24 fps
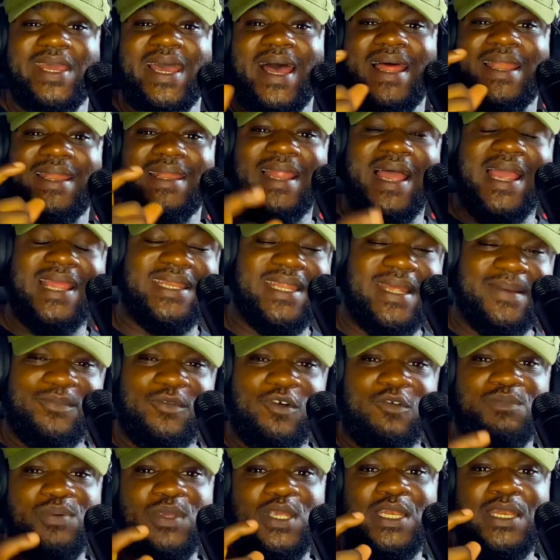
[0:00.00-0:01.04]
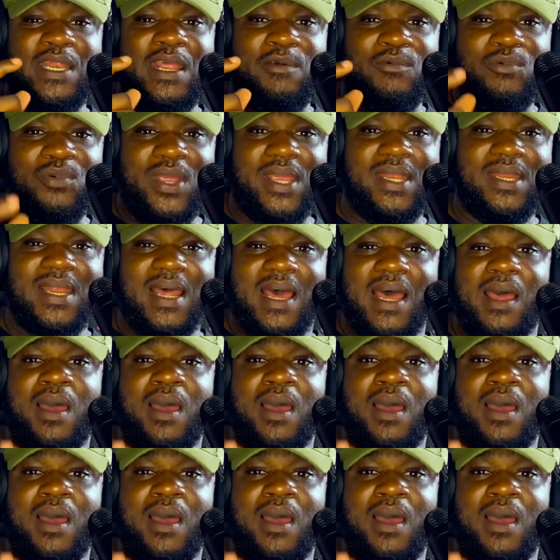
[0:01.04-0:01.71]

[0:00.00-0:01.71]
and you can light them up in a way